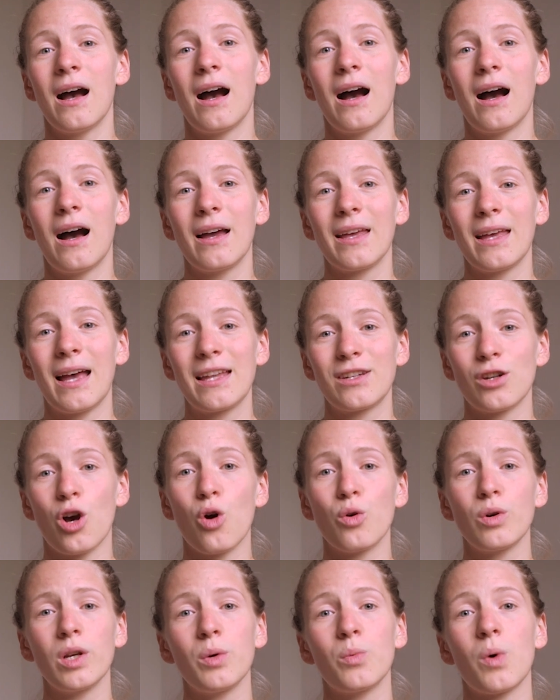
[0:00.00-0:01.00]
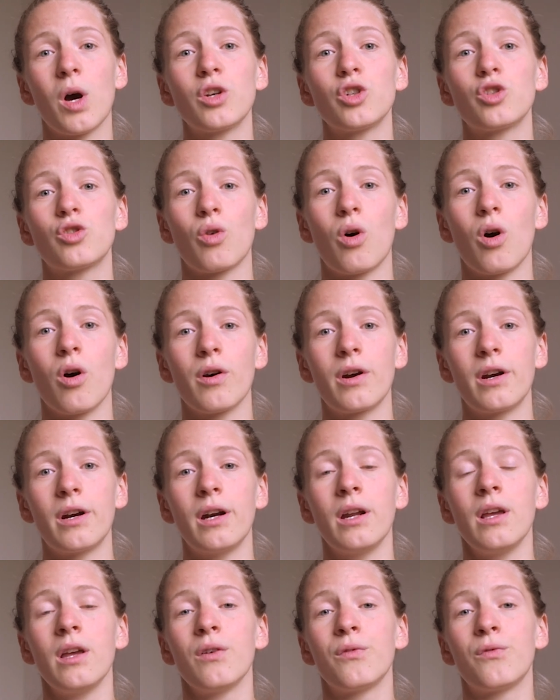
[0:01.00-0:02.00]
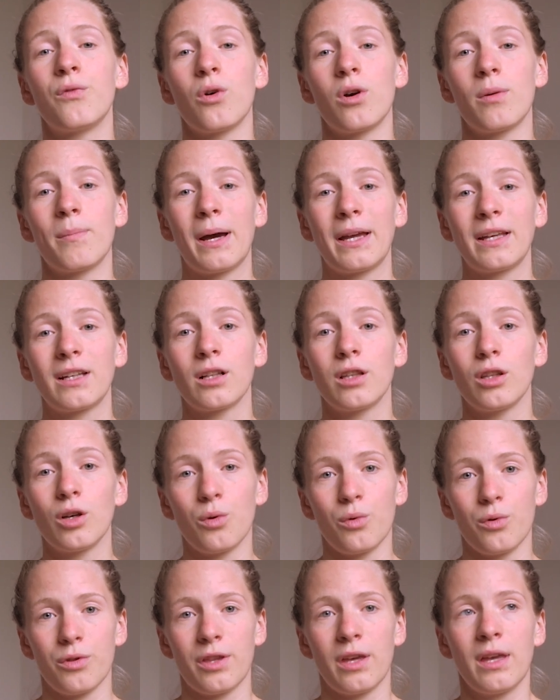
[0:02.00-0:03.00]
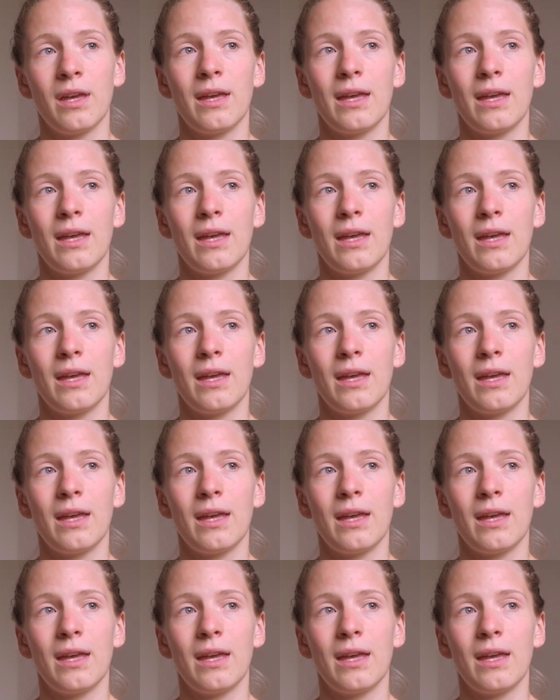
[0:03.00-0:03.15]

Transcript: I had only one drawer for my clothes.